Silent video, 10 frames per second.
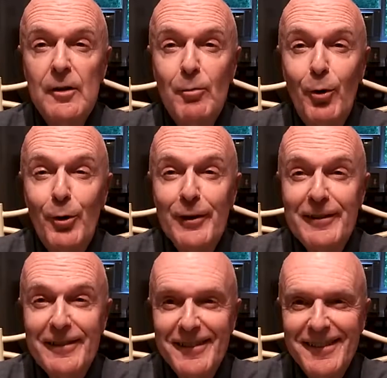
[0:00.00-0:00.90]

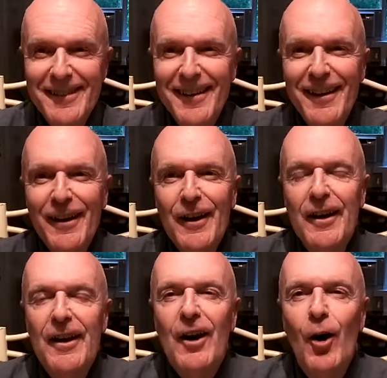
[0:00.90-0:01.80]
important.
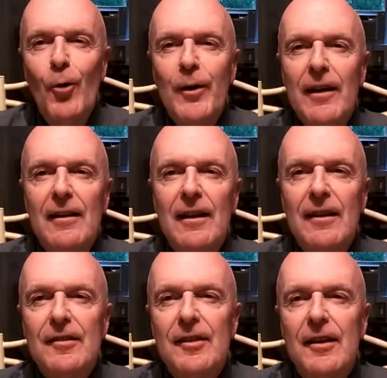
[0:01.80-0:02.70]
Okay,
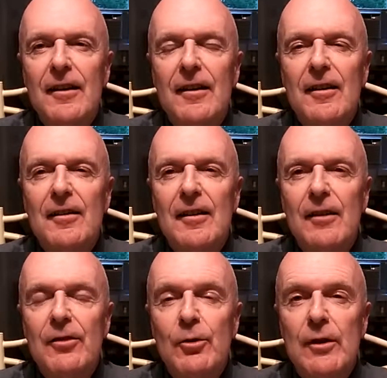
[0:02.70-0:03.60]
let's,
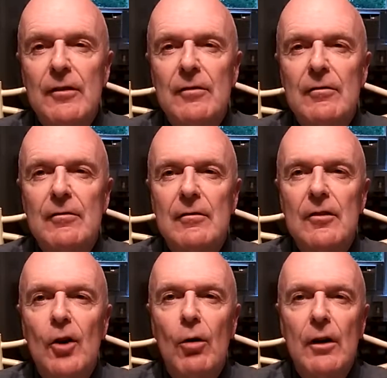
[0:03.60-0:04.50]
if you can
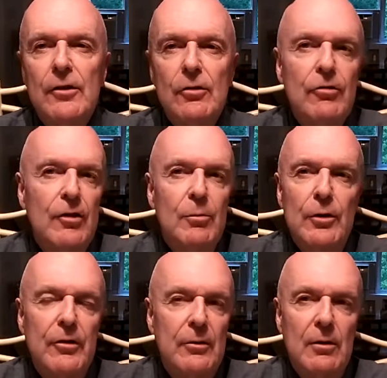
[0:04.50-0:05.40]
go on YouTube,
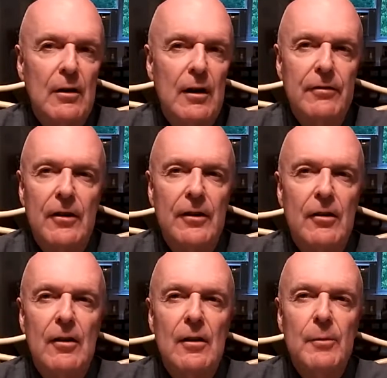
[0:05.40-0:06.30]
which is where I find
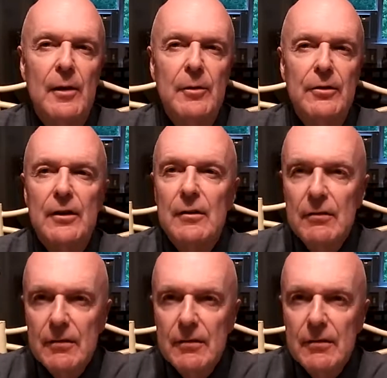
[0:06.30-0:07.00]
all my music.